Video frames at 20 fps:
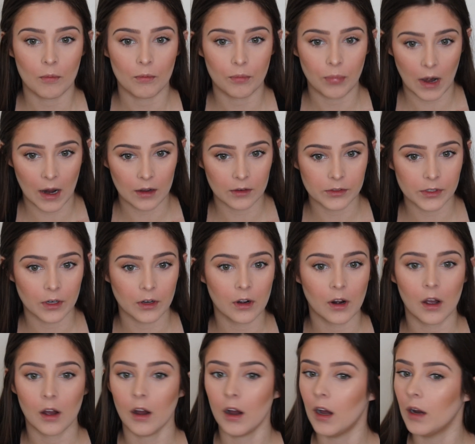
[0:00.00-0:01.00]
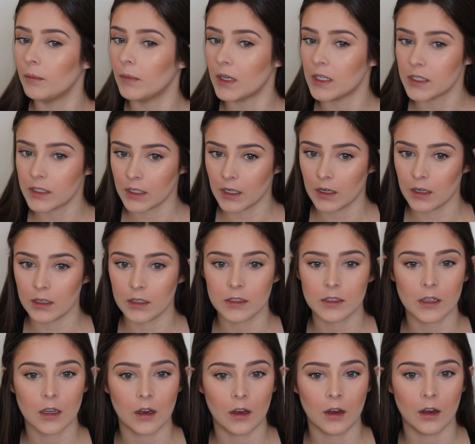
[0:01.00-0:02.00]
brows are on,
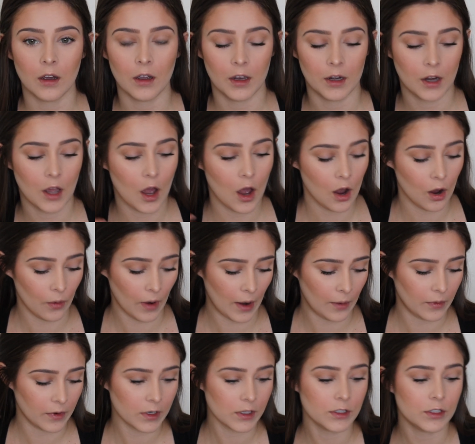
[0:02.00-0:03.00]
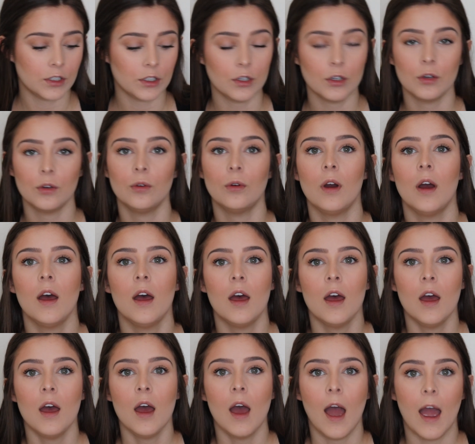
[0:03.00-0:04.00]
mascara's on. Oh, I want to do
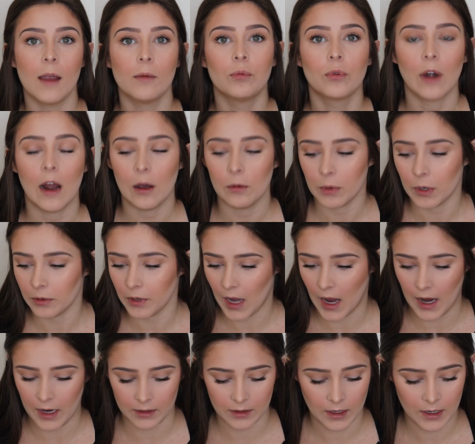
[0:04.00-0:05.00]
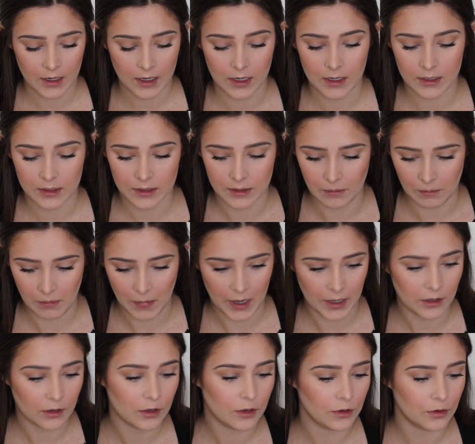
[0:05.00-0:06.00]
a brow bone highlight, and it's my
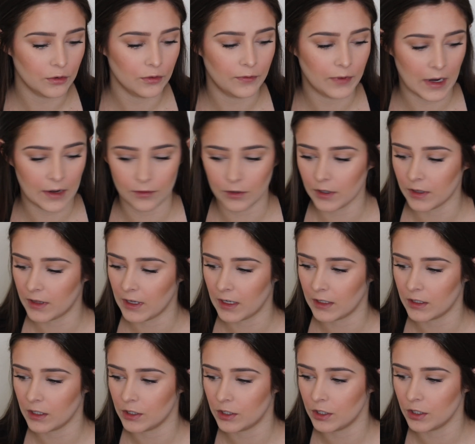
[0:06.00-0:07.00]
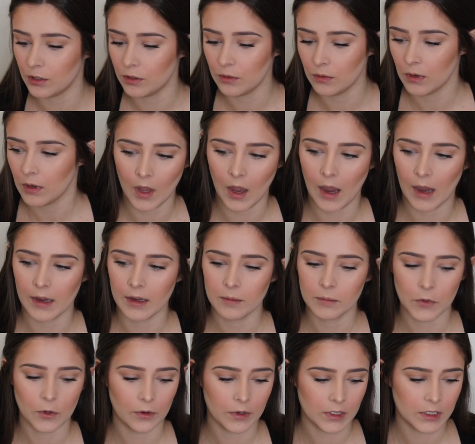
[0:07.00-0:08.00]
new favorite thing to do. I
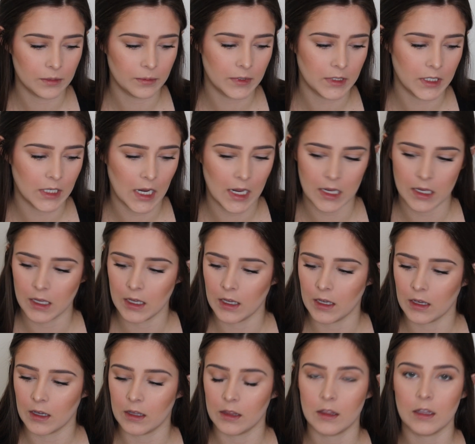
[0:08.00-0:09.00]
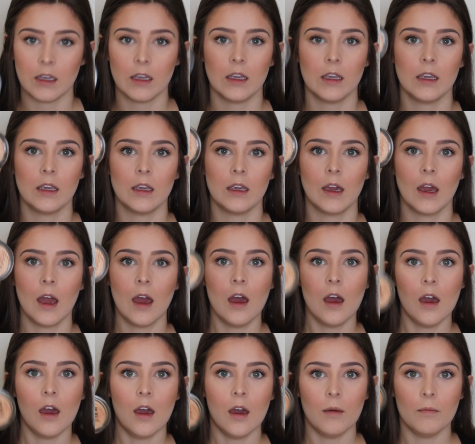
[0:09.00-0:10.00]
am going to be taking the
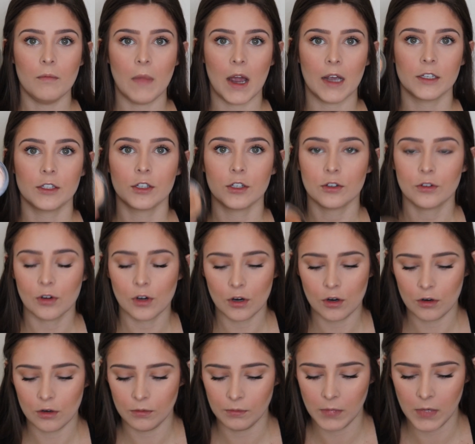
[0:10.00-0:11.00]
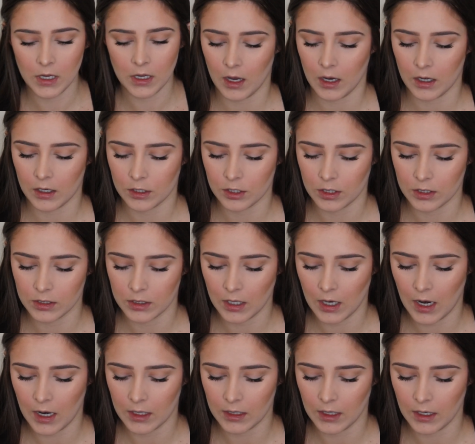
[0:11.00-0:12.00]
Master Chrome and just
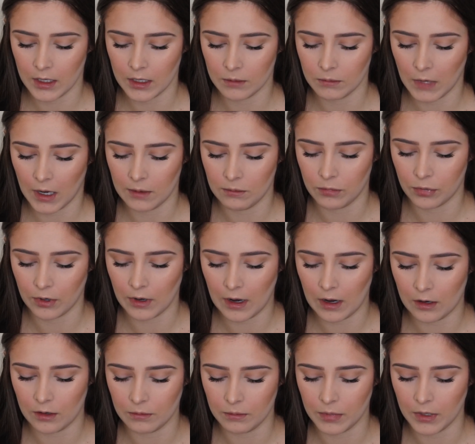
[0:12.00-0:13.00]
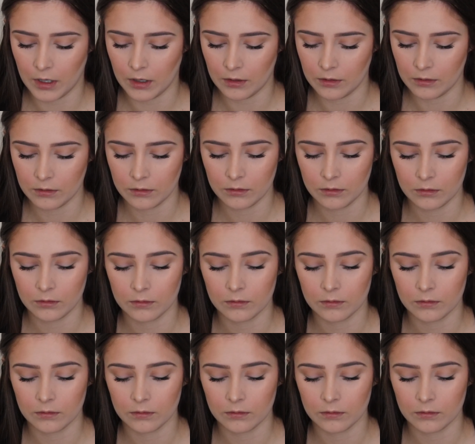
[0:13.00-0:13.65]
highlighting my brow bone.